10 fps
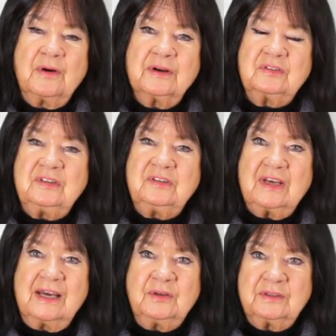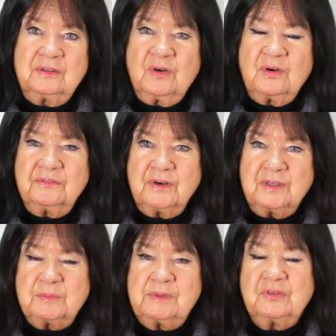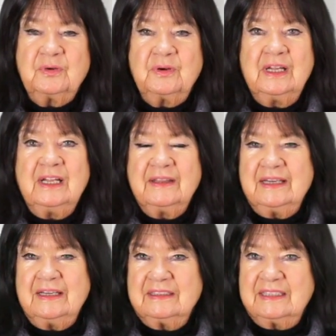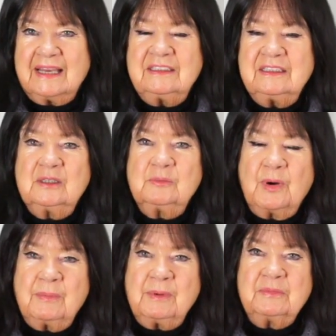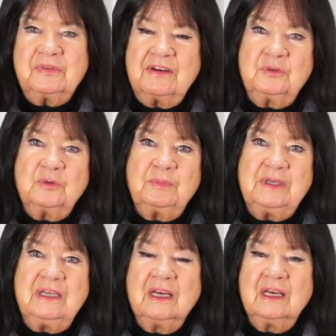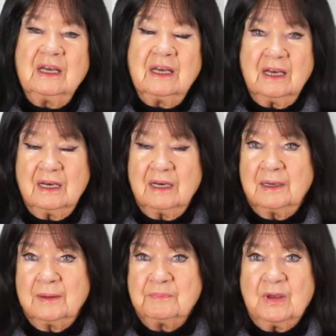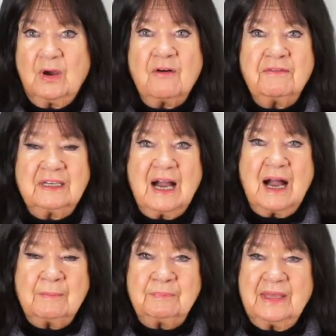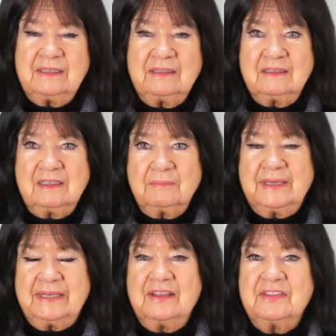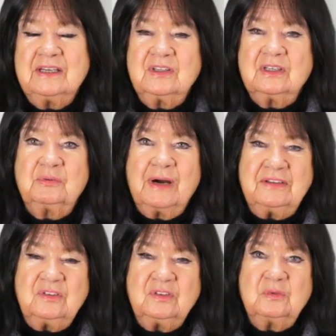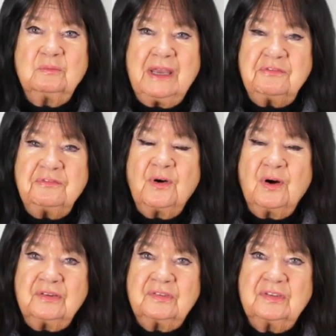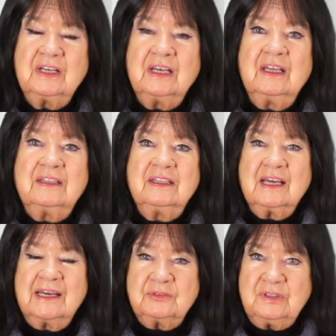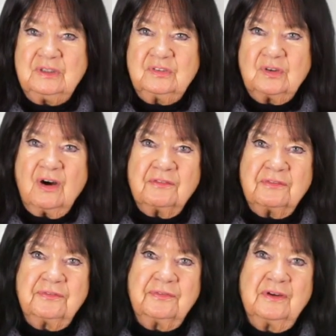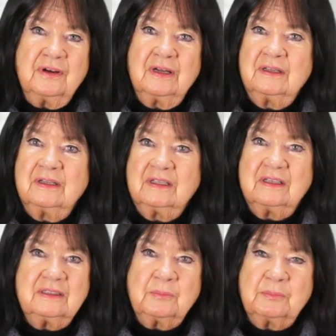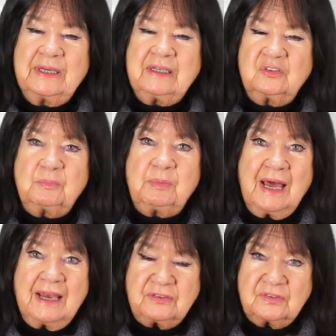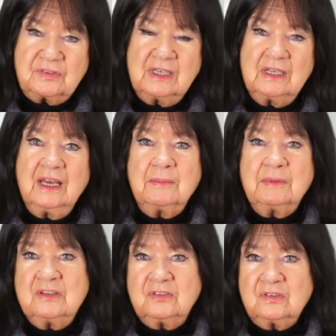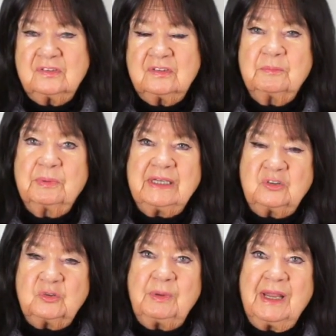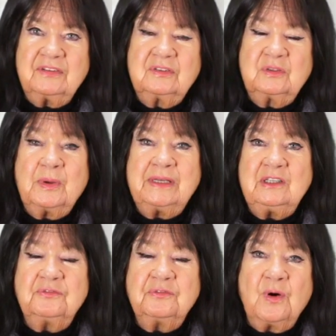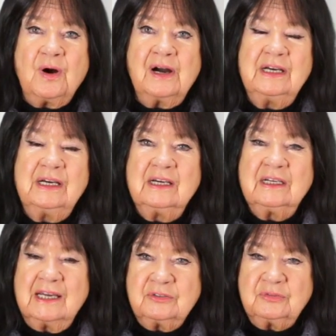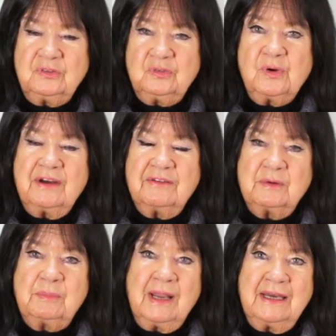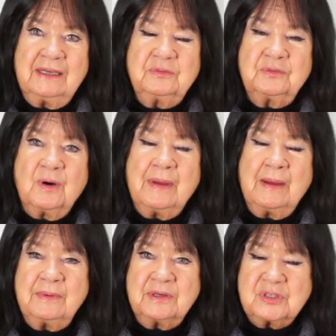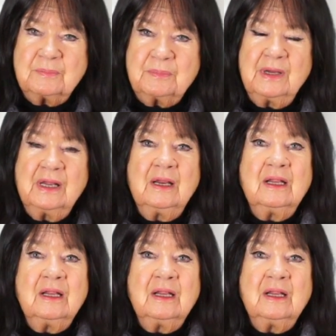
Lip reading: currencies are not convertible. So technical problems have to be overcome. And but I think the crisis may force the countries of the BRICS plus, I mean, this is the BRICS plus 24 countries who have applied for membership.